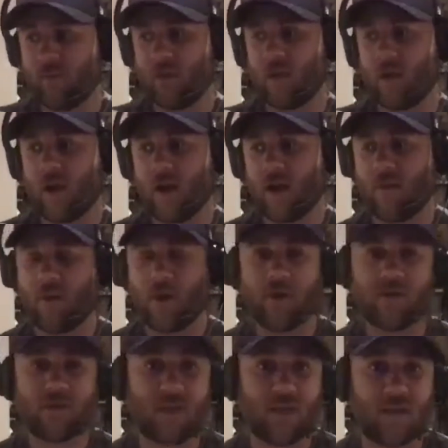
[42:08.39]

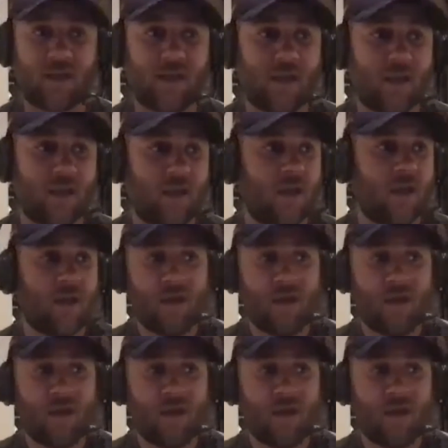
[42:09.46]
OCD,